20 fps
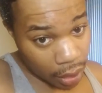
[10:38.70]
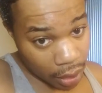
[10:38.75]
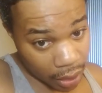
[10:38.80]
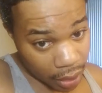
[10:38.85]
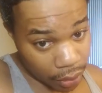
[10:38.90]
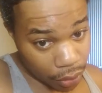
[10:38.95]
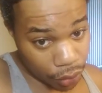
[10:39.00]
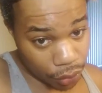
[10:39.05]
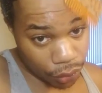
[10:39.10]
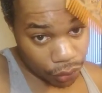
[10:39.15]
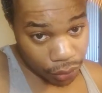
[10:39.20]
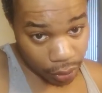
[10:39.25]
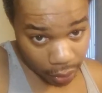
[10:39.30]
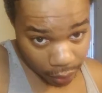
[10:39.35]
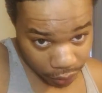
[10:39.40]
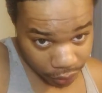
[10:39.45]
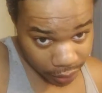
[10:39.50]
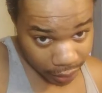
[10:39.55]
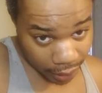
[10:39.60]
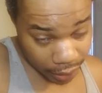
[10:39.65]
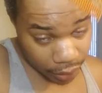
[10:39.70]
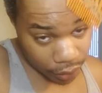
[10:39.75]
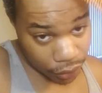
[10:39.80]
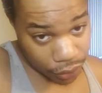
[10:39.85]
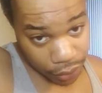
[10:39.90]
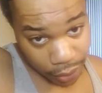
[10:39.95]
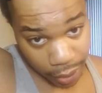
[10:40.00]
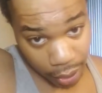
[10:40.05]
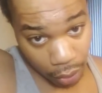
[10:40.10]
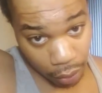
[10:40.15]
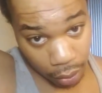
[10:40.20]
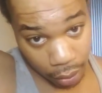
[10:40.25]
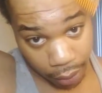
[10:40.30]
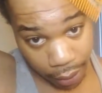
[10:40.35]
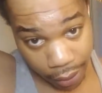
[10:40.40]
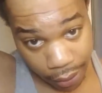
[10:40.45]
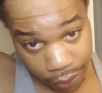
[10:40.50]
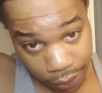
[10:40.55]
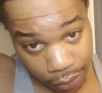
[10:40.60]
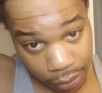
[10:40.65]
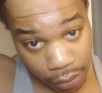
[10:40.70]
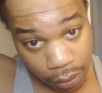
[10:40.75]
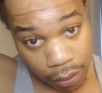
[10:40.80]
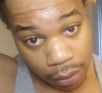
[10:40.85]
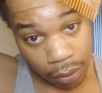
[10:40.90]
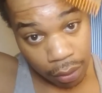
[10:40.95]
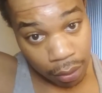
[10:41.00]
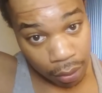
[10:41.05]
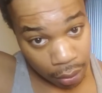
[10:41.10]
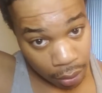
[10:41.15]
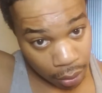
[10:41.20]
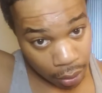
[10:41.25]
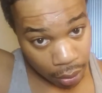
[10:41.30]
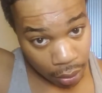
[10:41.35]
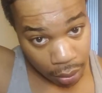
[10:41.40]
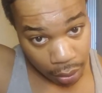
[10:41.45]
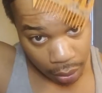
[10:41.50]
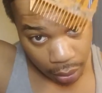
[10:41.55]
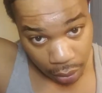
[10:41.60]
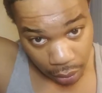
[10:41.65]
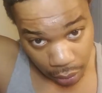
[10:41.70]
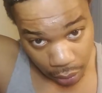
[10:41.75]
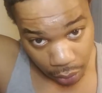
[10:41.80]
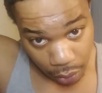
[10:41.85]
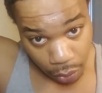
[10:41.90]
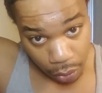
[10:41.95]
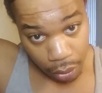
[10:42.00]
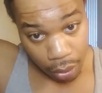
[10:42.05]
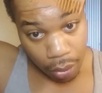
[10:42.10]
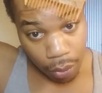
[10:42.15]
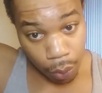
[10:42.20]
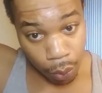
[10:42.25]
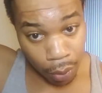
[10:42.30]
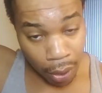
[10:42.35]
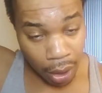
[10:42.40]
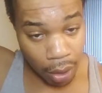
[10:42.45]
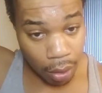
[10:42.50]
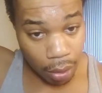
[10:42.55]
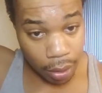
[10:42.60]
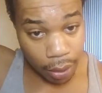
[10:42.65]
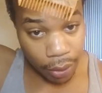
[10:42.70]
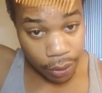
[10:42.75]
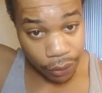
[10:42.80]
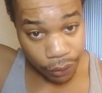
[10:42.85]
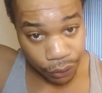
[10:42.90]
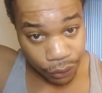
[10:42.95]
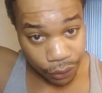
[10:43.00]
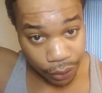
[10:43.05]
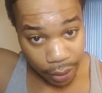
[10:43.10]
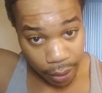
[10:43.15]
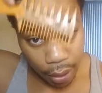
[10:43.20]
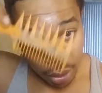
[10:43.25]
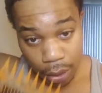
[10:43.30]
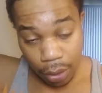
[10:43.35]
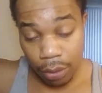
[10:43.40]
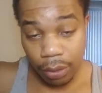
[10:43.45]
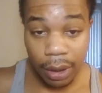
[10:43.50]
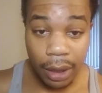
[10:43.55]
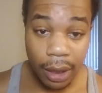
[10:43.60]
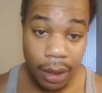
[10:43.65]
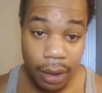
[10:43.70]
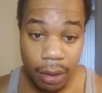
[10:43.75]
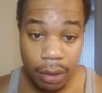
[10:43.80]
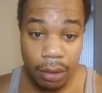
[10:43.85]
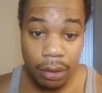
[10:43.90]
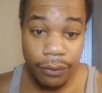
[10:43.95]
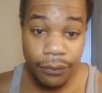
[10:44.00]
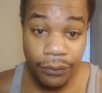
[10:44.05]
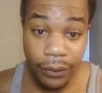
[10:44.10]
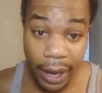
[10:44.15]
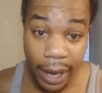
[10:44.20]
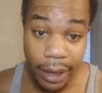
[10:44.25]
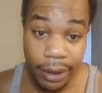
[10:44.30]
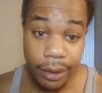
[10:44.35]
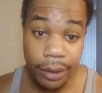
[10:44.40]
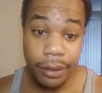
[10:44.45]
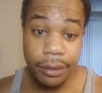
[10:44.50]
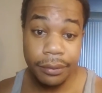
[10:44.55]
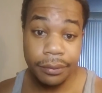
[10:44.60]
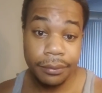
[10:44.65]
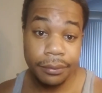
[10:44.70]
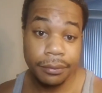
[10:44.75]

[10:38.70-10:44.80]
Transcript: and you start taking steroids, we're only going to see you get fatter,